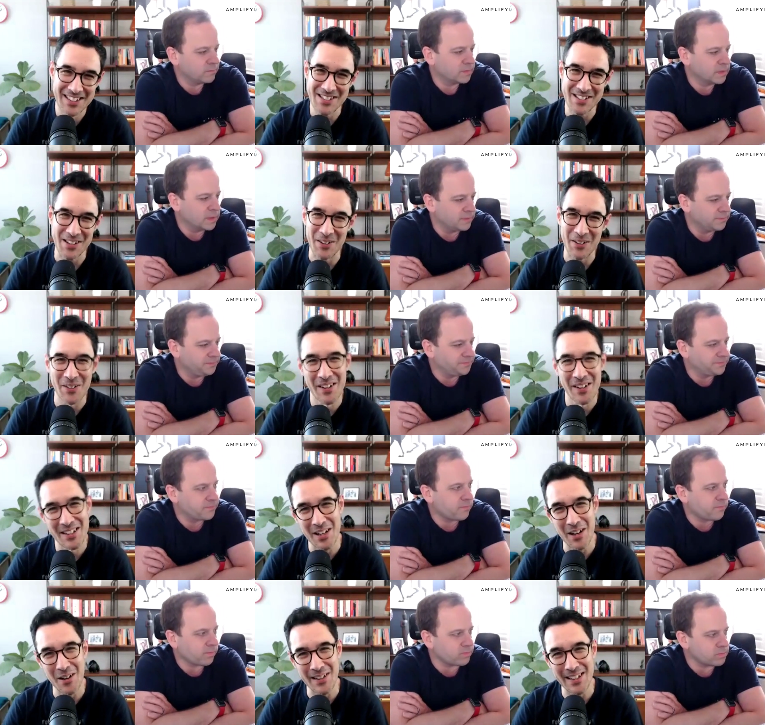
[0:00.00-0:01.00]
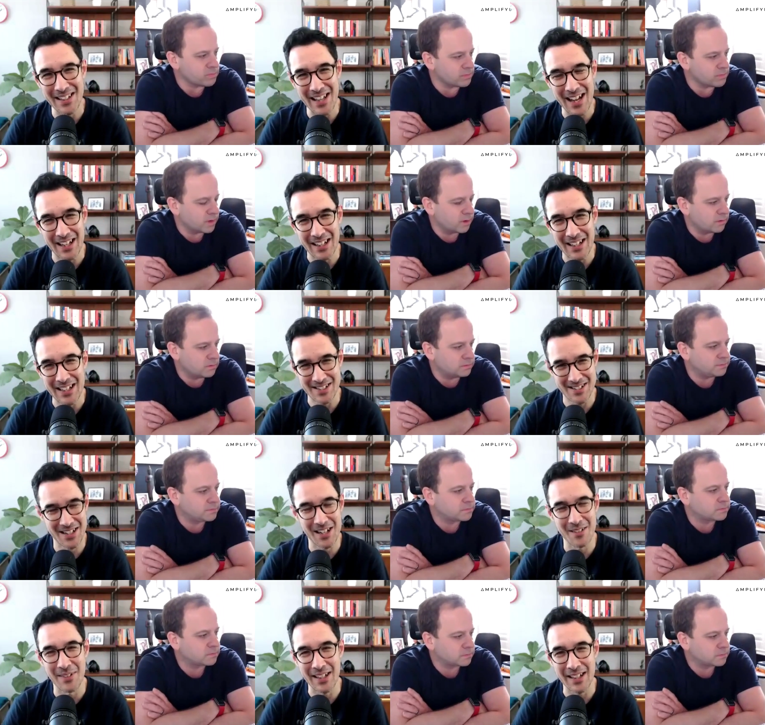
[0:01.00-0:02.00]
Speaker 1: so knowing that it's
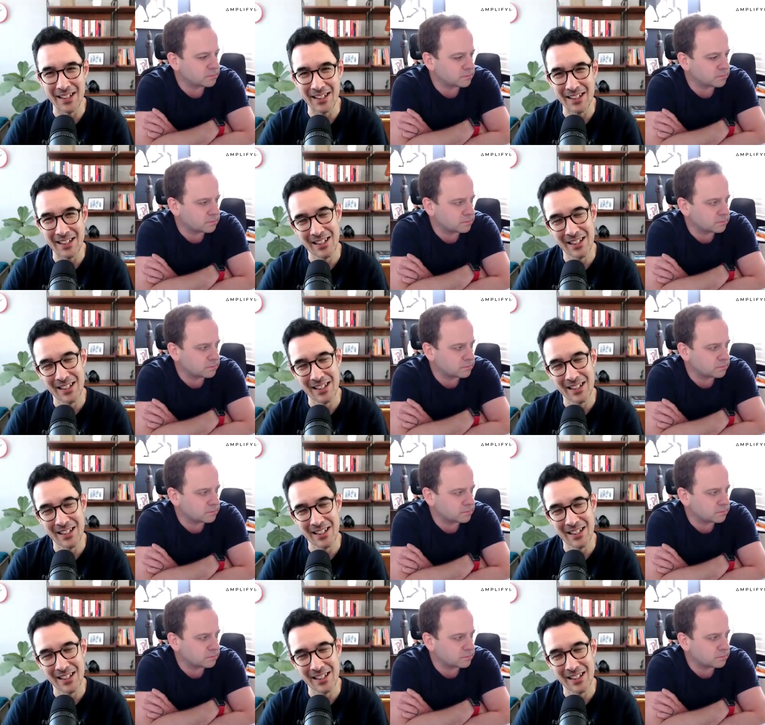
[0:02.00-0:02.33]
coming,